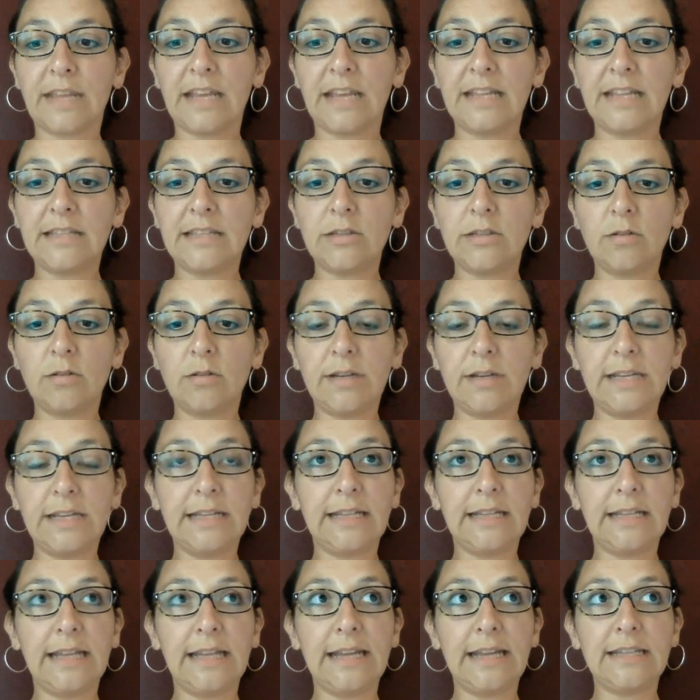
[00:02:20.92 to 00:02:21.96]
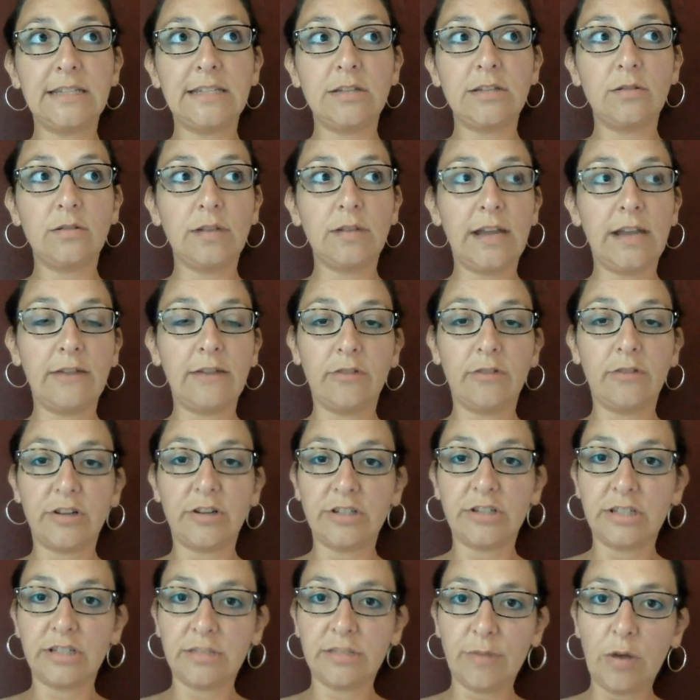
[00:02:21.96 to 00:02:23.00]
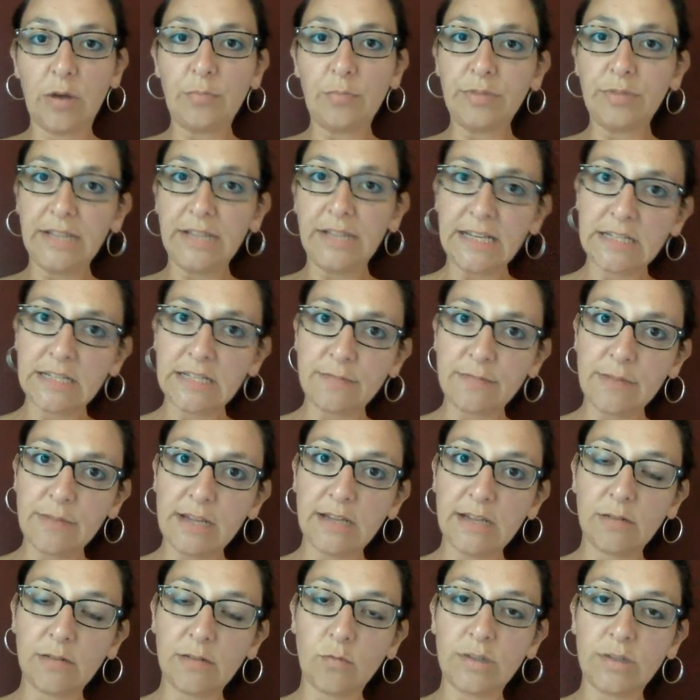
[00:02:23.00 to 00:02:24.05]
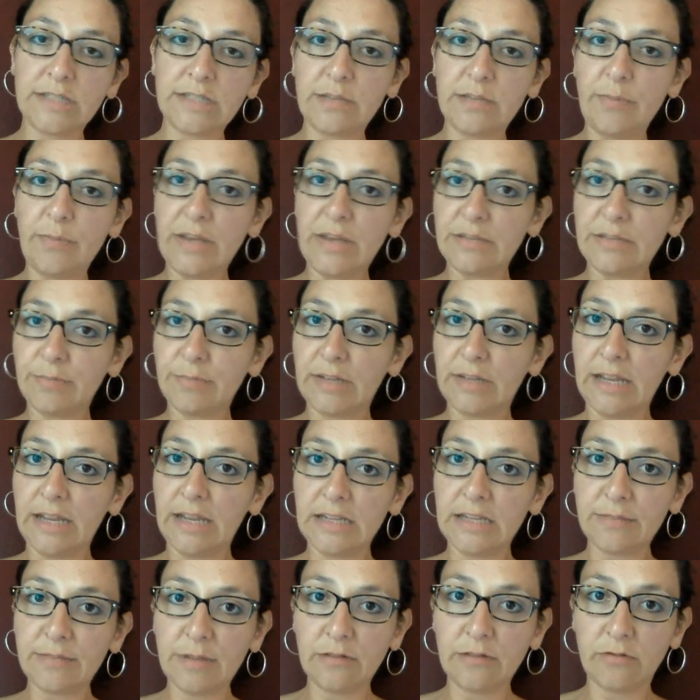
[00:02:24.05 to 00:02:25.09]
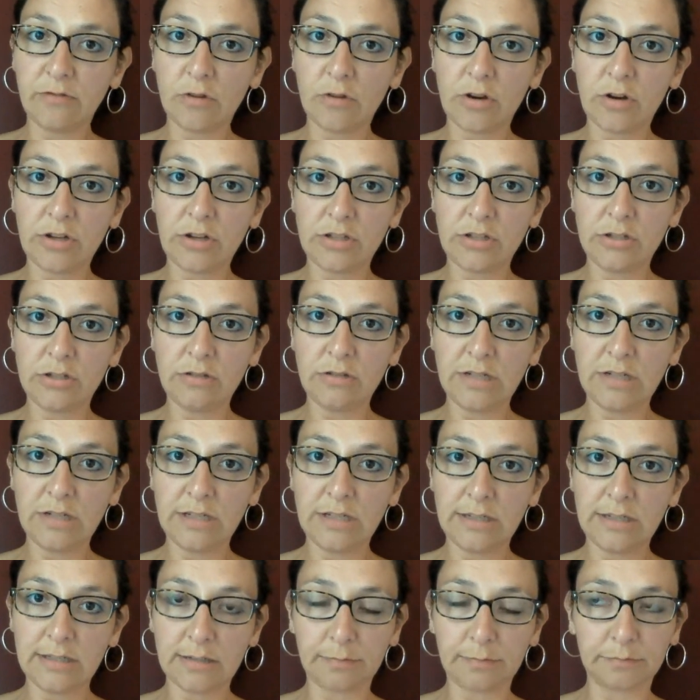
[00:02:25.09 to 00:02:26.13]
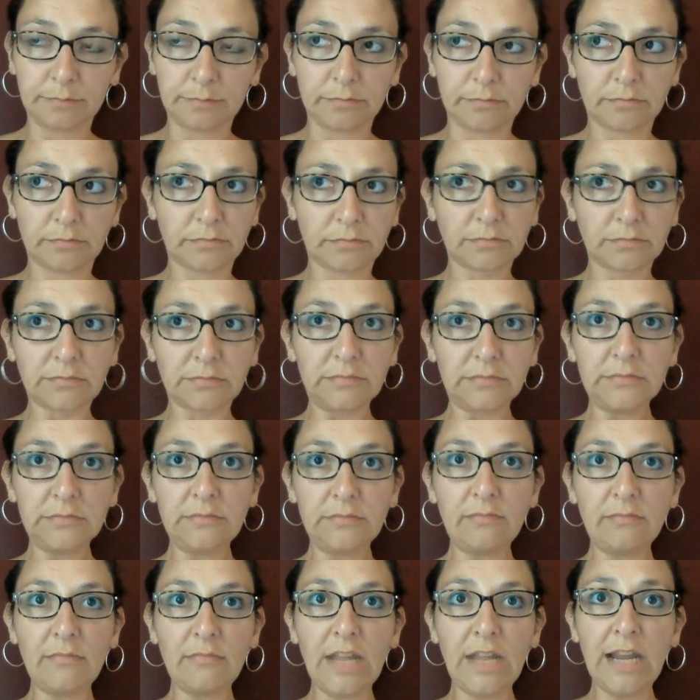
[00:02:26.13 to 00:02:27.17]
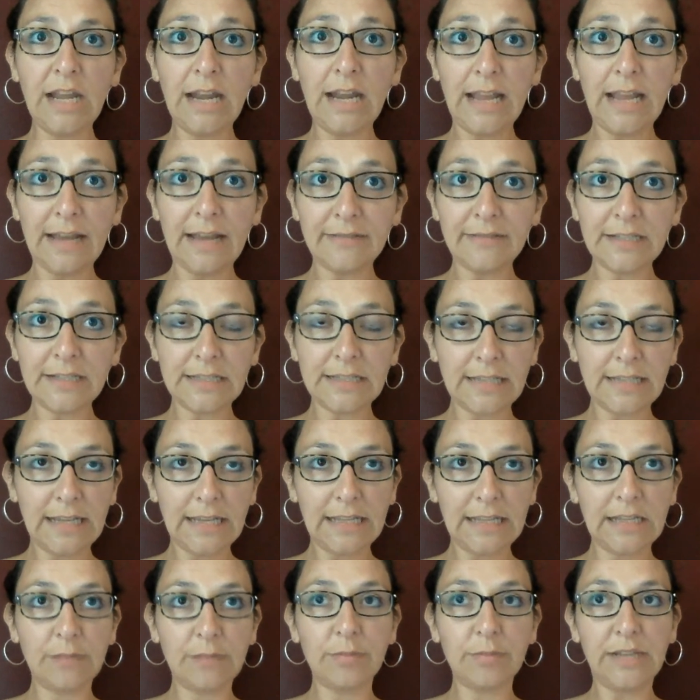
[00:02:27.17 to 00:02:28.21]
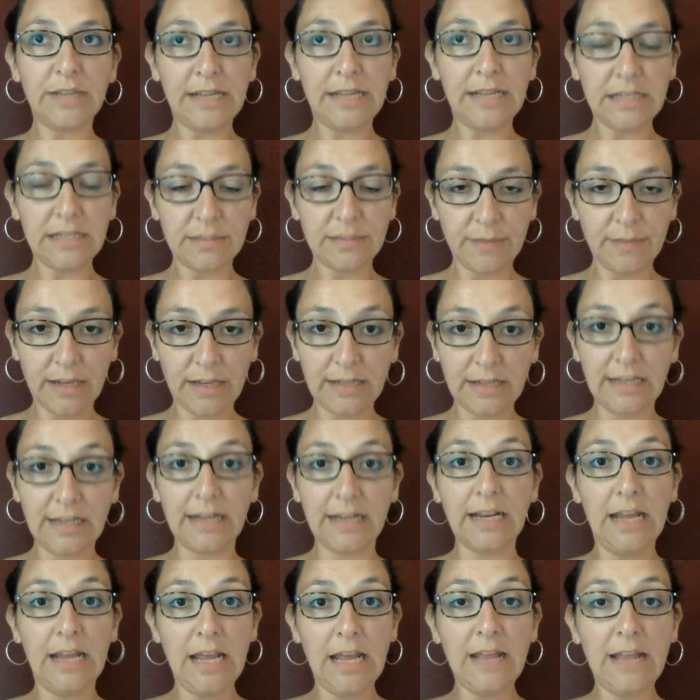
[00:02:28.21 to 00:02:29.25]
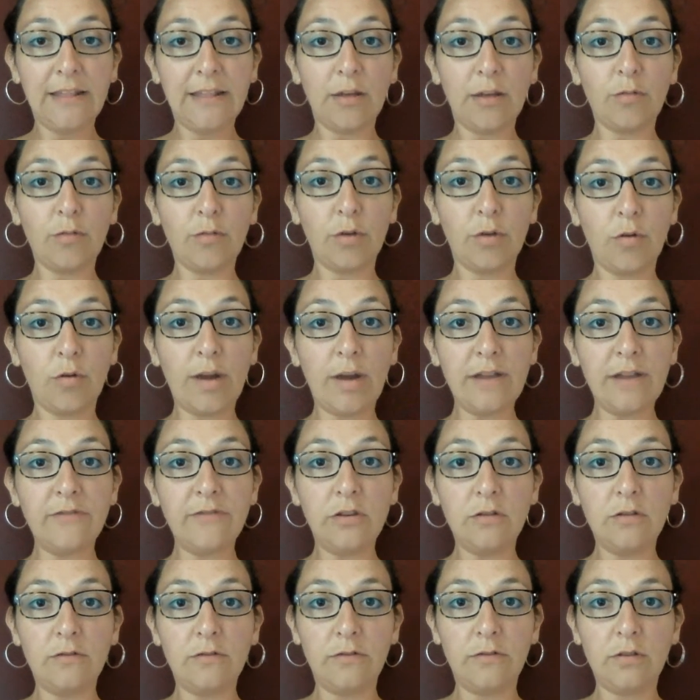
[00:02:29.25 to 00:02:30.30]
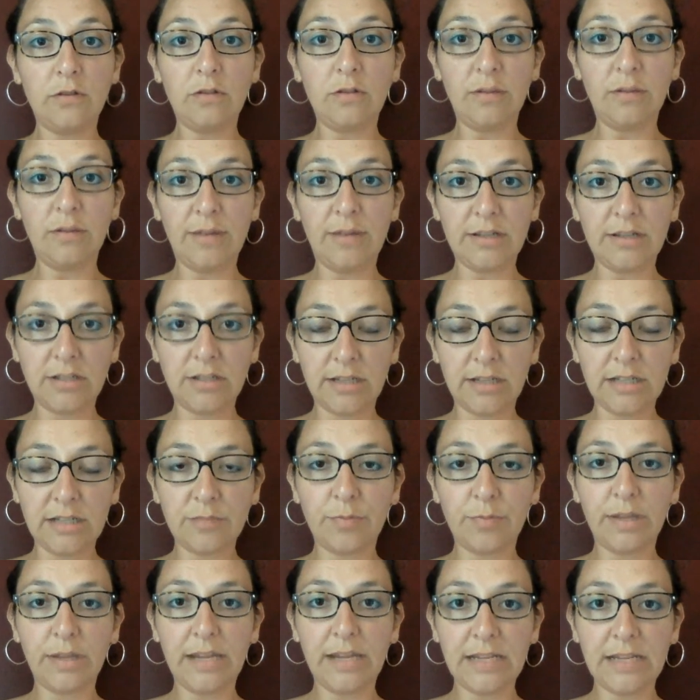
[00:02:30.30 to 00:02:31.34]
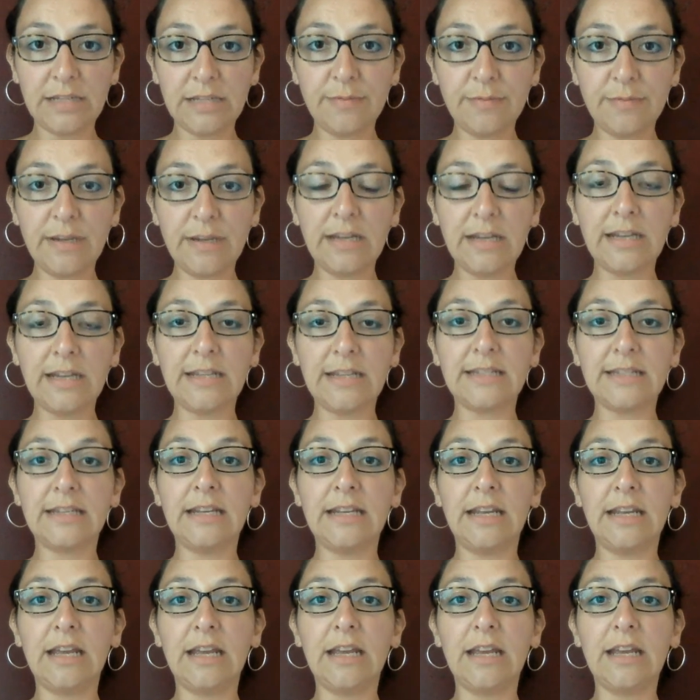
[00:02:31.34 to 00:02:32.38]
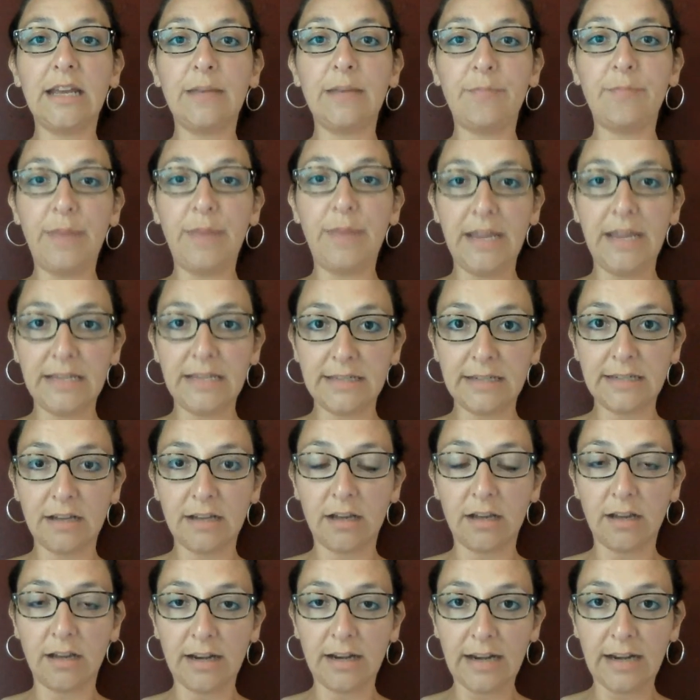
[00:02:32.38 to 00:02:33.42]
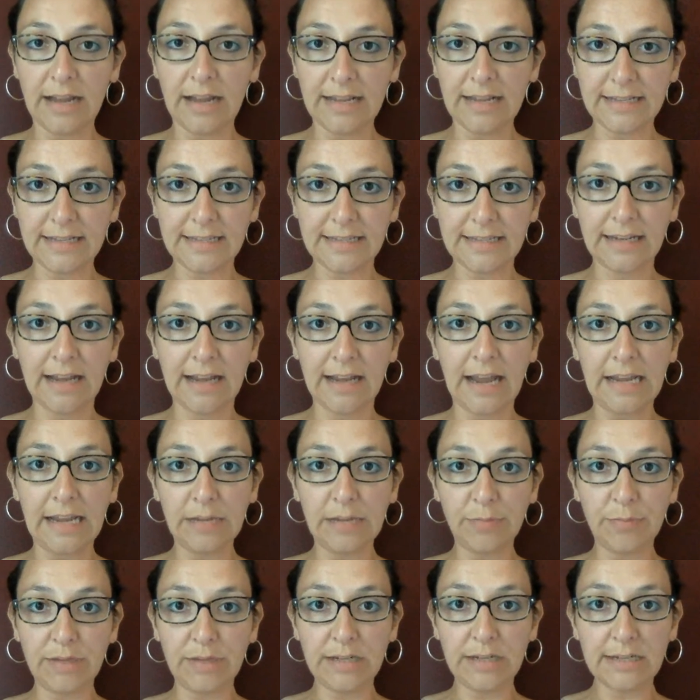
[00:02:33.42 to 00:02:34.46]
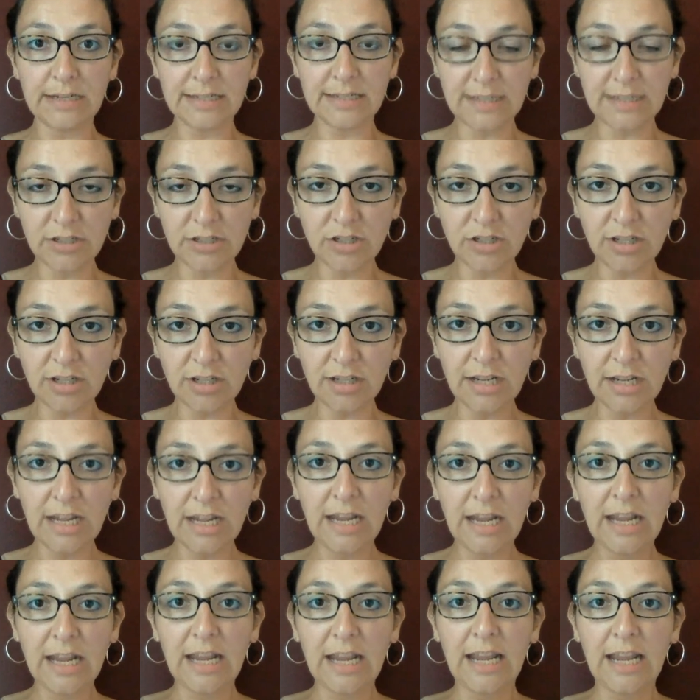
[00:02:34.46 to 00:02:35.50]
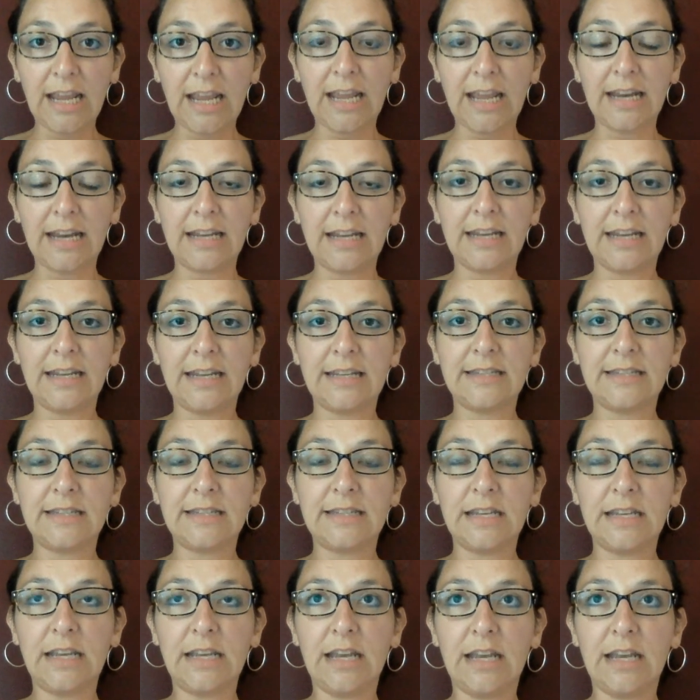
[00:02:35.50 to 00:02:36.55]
And so it led to a lot of questions about placement. What's the best placement for our students? And I have to say that placement, and there were quite a few of you that mentioned this, placement is it's an IEP decision, and it is